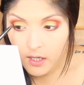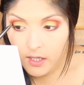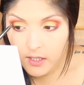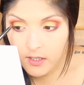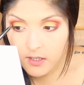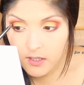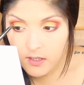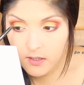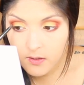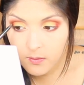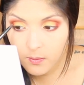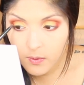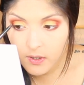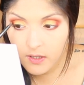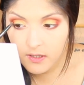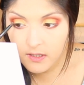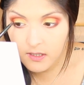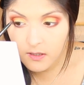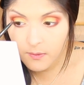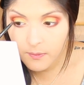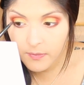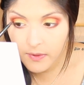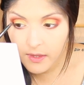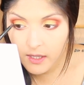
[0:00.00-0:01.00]
I just
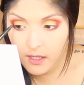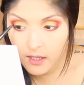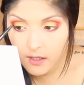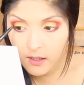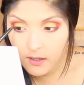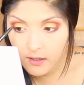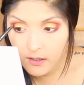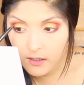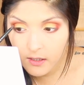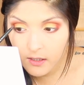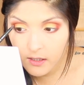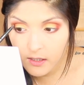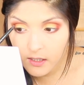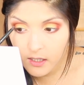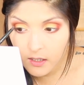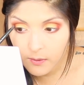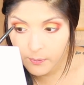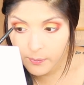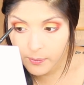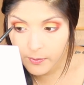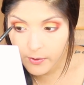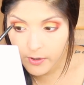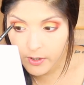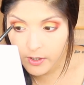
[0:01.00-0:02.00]
want something
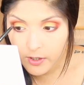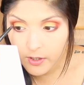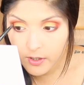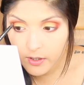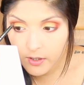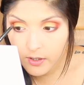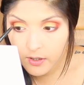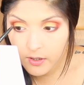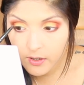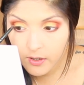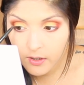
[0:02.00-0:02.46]
deeper.